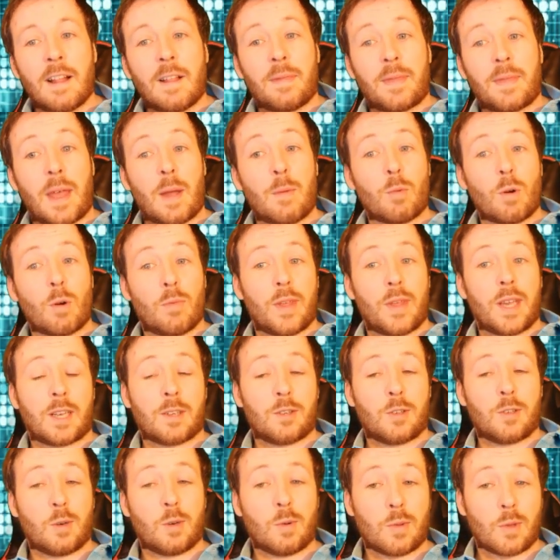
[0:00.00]
Then what they
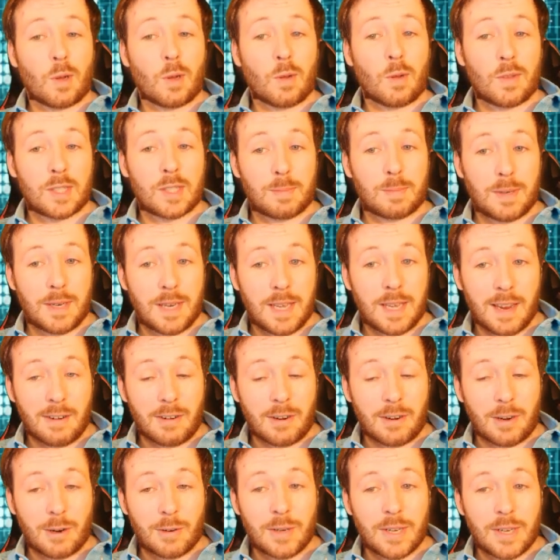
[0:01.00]
can do with all this
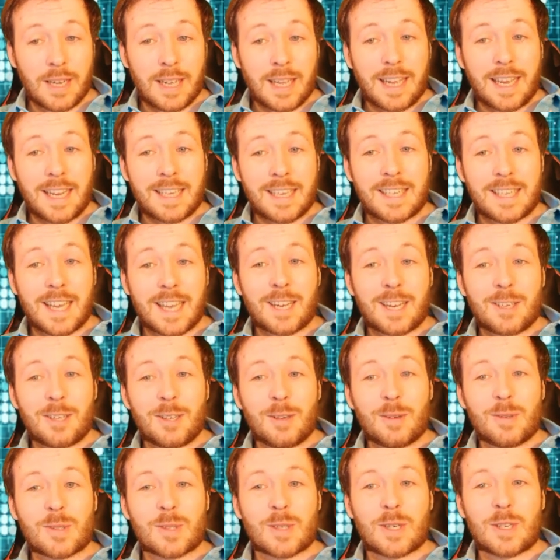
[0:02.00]
Monero is they can
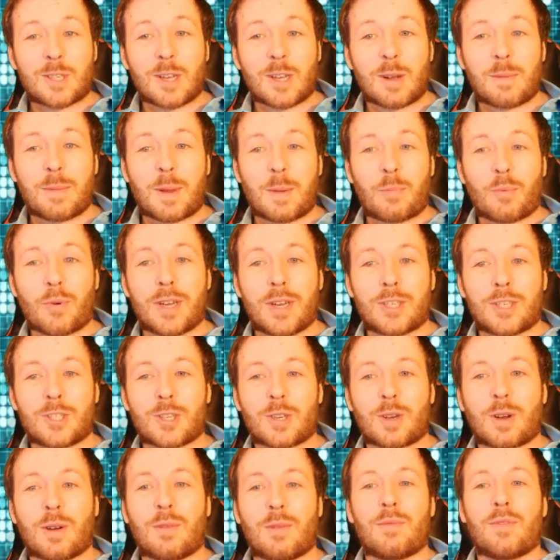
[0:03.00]
use an atomic bridge to
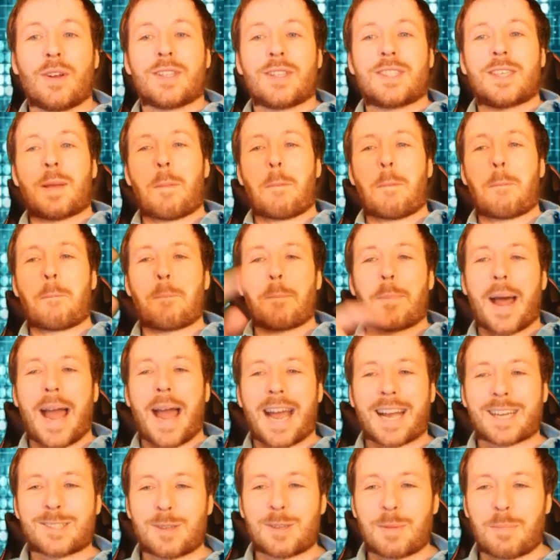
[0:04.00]
convert it
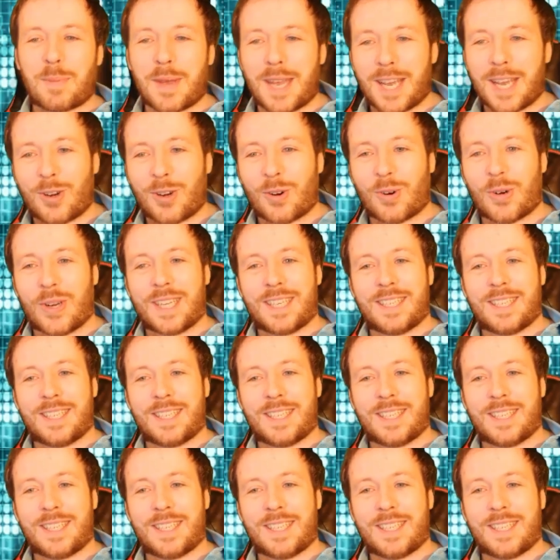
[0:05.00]
back to Bitcoin,